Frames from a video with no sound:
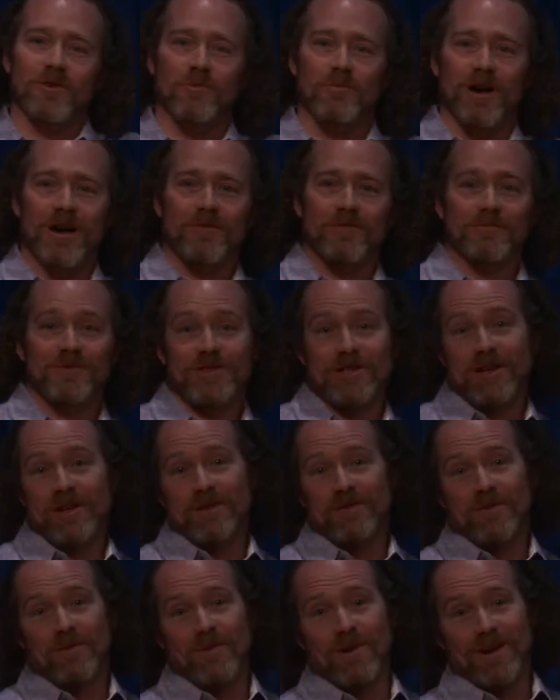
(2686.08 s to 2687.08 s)
go buy from Shell
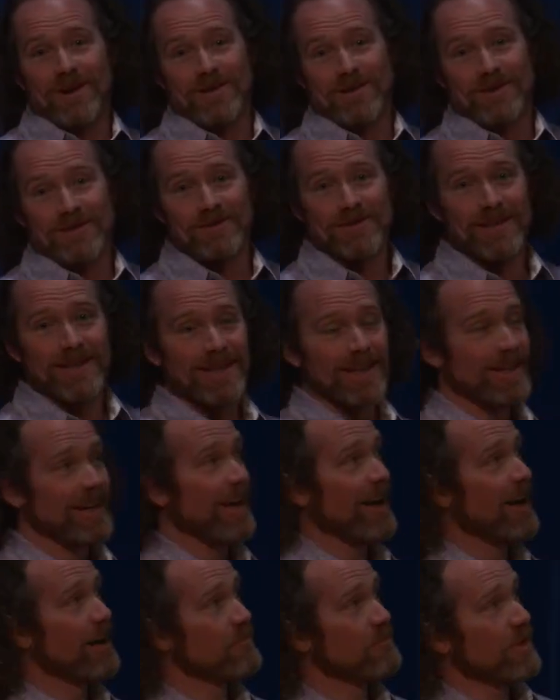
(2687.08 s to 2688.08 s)
if you wanted to.
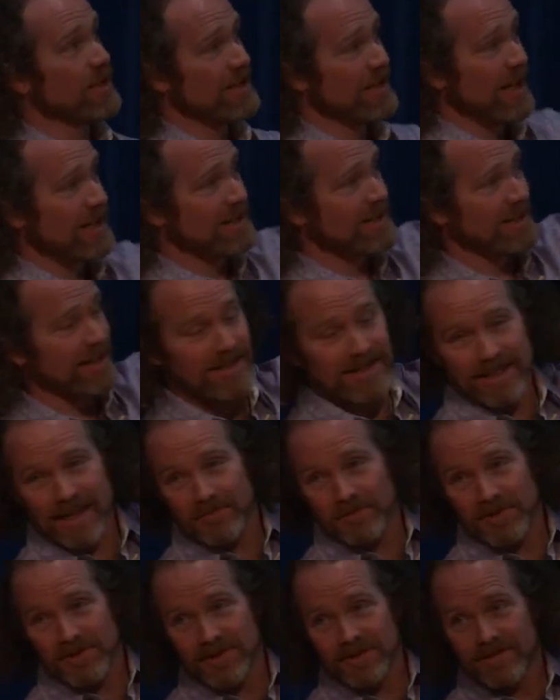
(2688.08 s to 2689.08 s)
But that's the
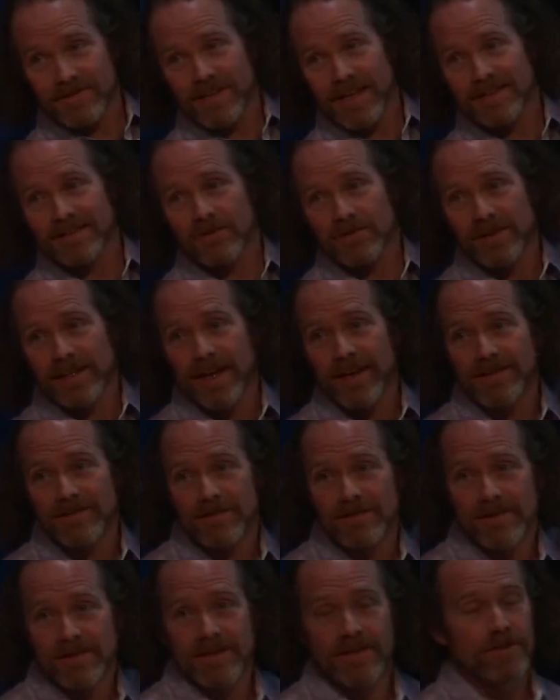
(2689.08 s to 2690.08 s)
exception. That's only
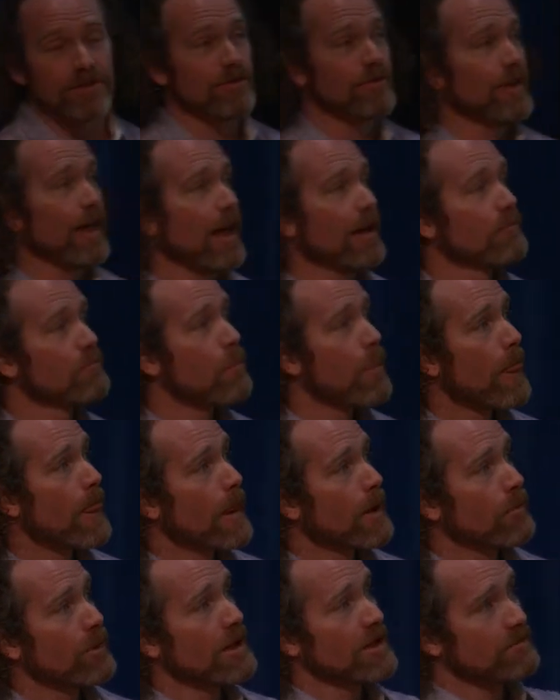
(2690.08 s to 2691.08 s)
Esso that can do that.
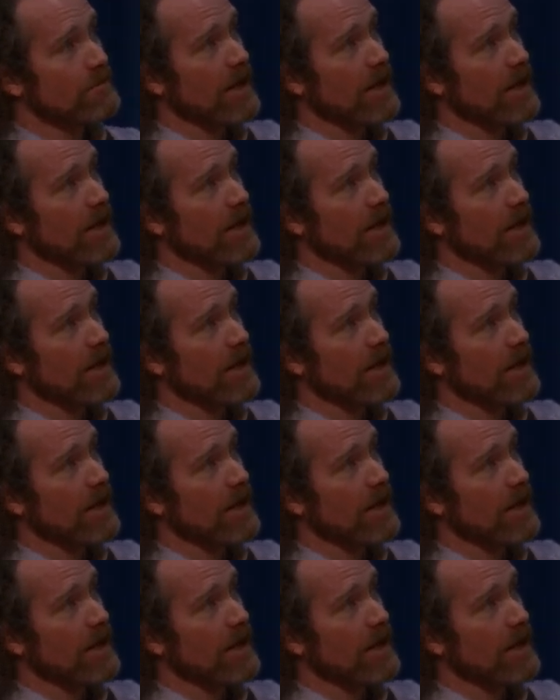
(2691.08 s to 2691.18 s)
Whereas